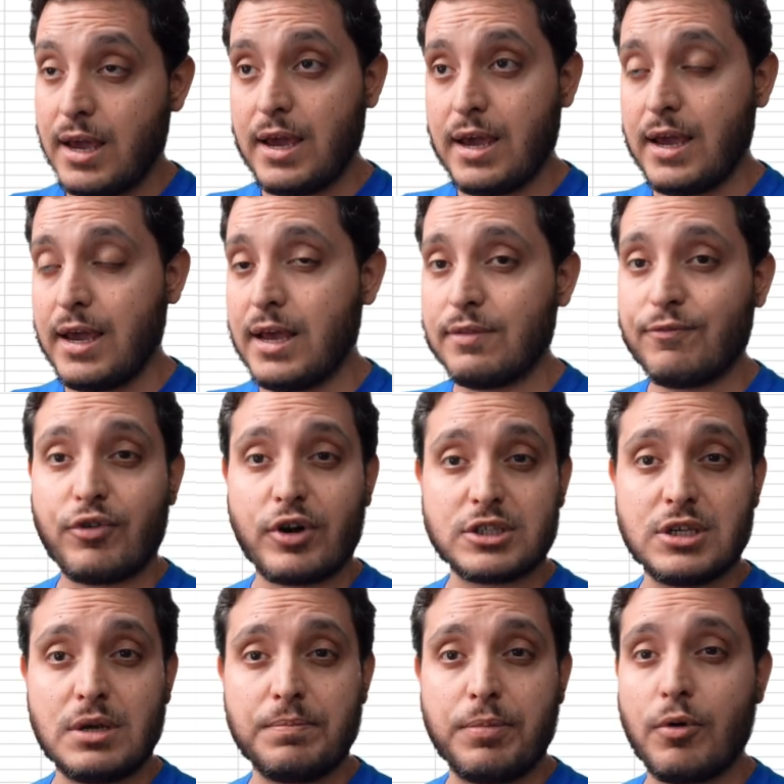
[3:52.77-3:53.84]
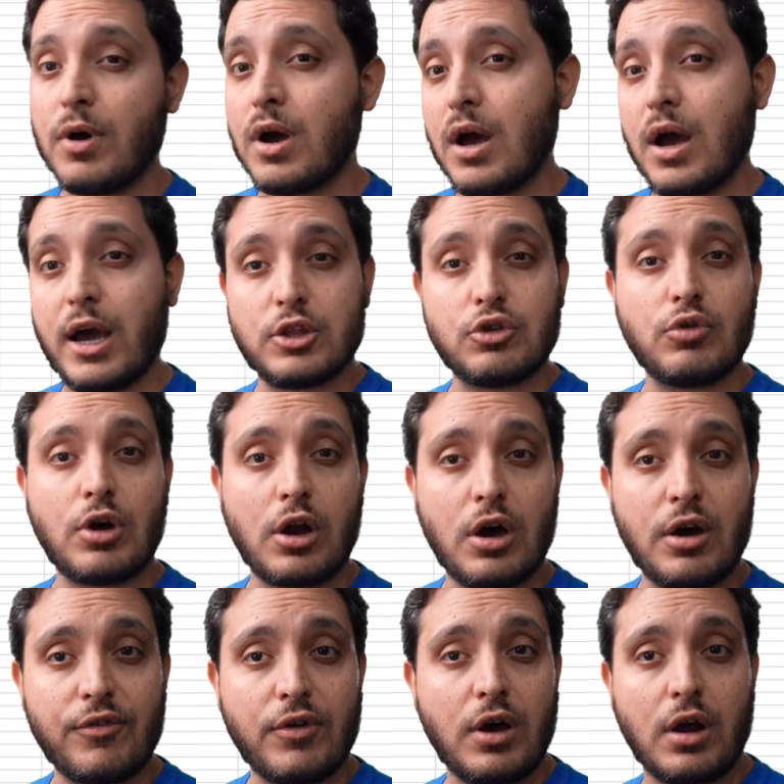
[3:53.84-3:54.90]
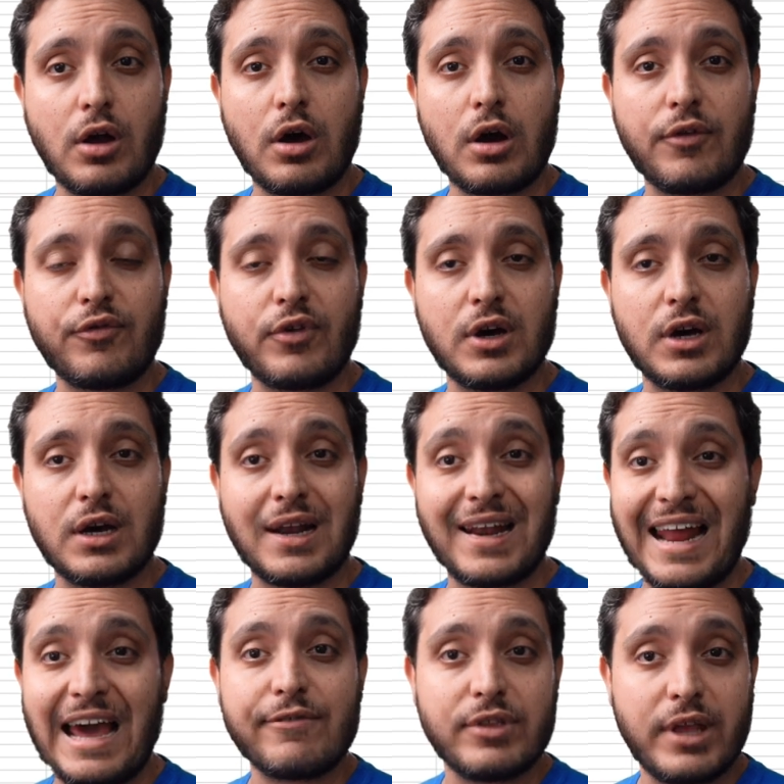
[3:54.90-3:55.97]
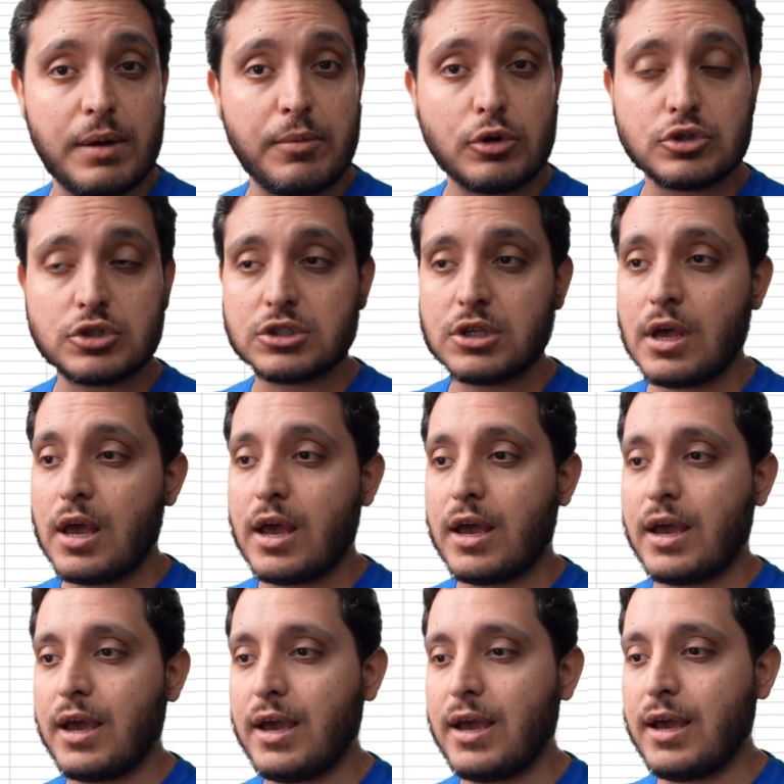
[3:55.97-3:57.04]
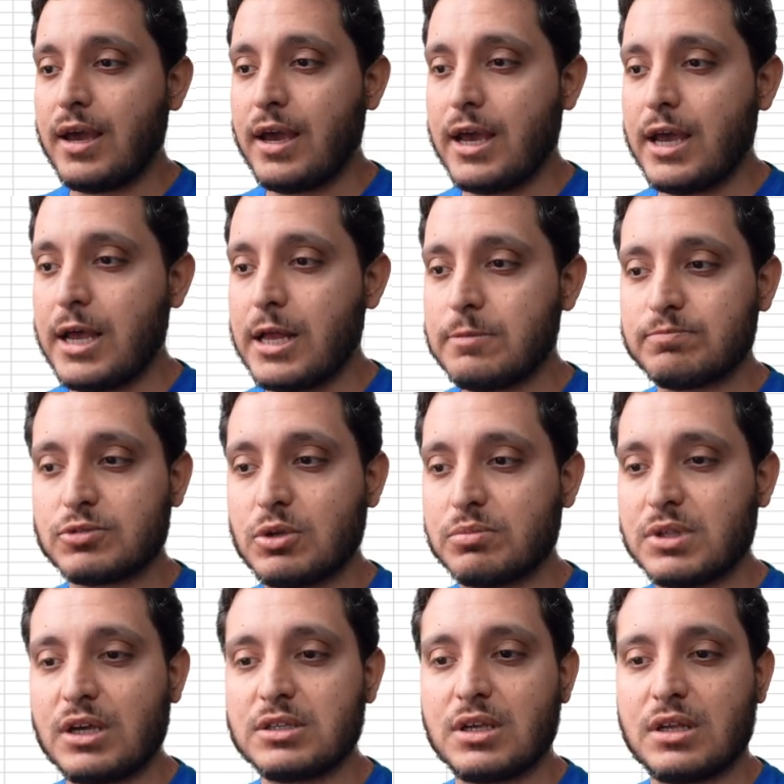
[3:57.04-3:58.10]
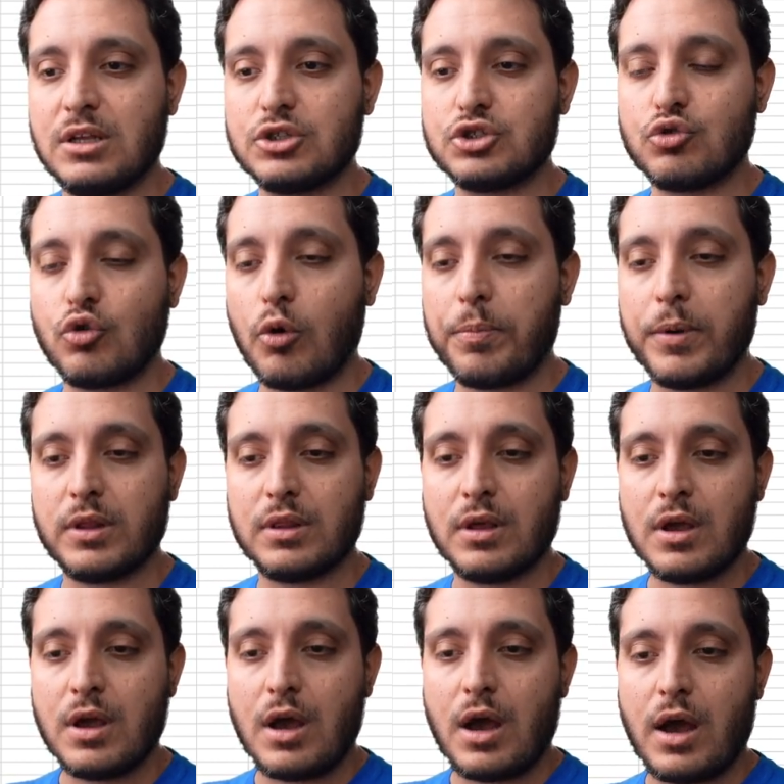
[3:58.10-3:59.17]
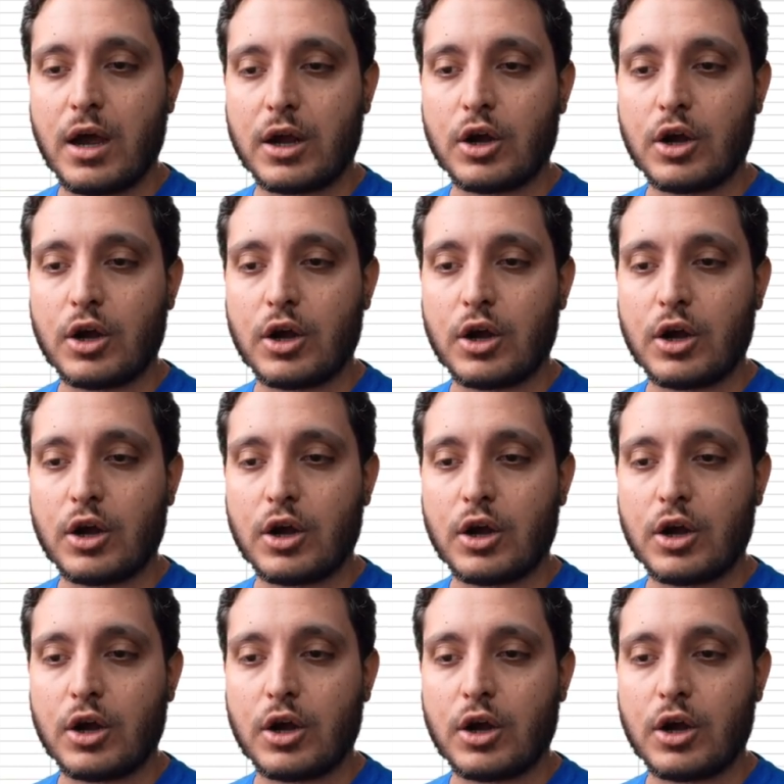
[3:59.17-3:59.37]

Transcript: And for example, I do a lot of live demos, and sometimes I need to open a